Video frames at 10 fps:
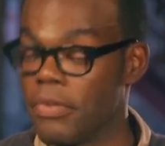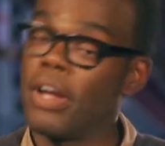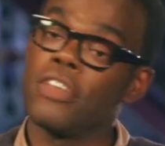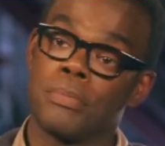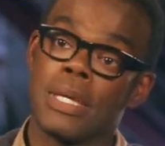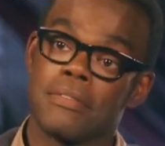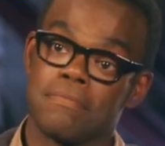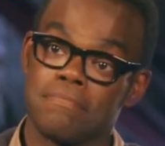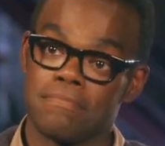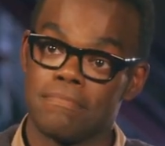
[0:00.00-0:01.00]
finds me.
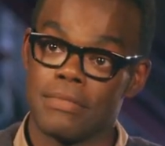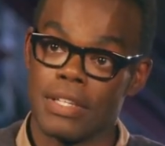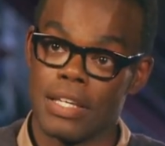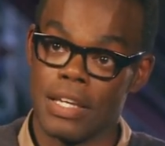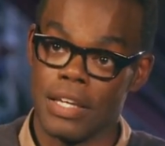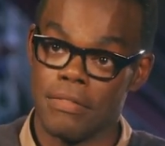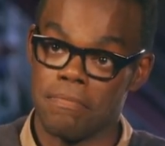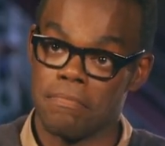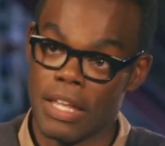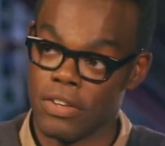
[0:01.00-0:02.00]
And
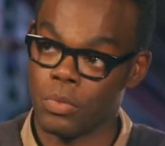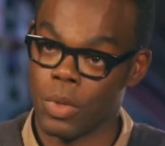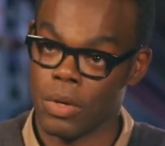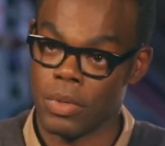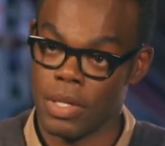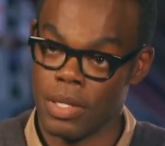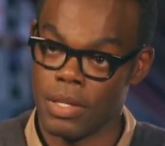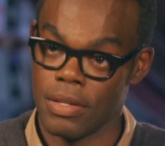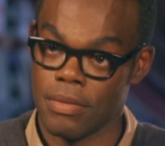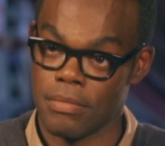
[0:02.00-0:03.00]
that is where we
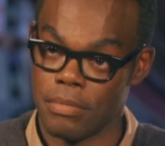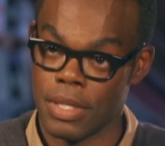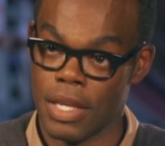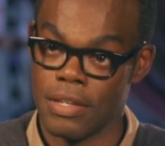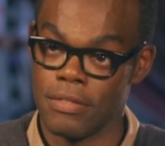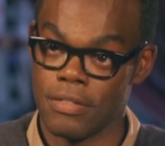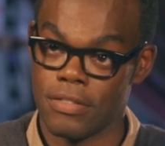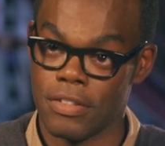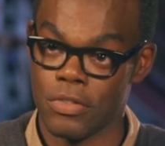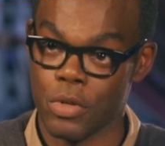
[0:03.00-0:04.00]
begin
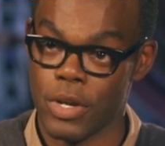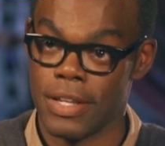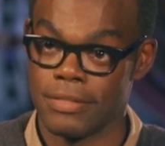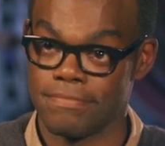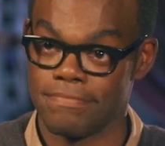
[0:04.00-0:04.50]
season 3.